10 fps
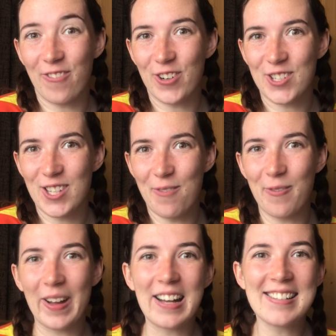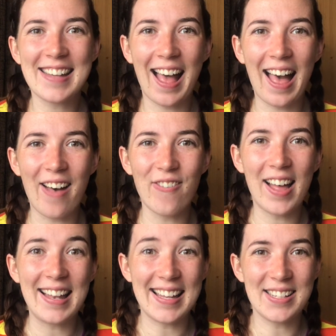for somewhere to have
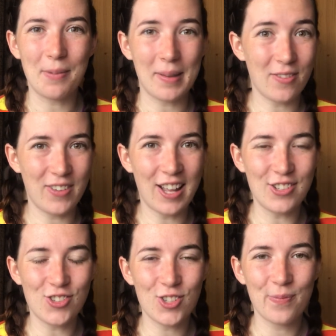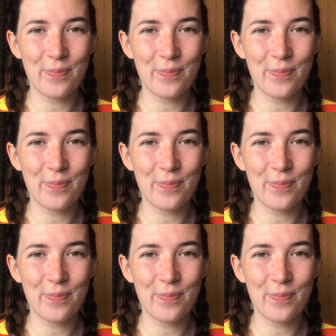a little bit of lunch.